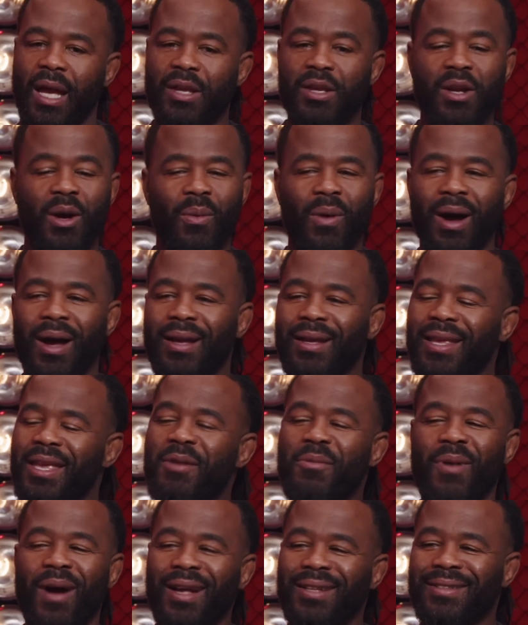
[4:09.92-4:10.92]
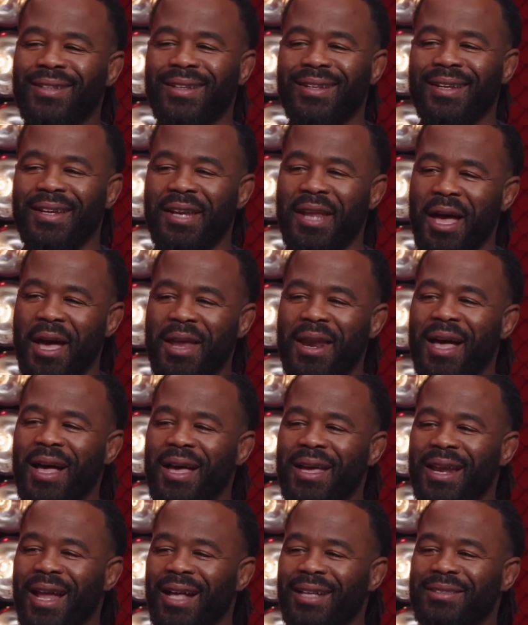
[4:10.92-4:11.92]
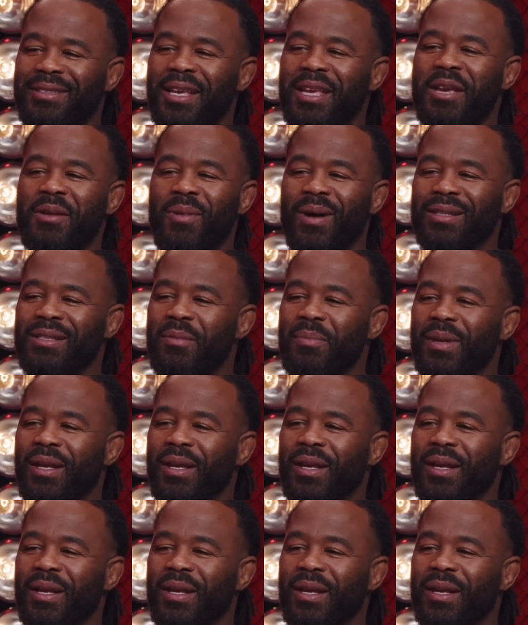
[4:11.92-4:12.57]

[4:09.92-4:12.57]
You know what? He wasn't, and I, and I, and I'll say he wasn't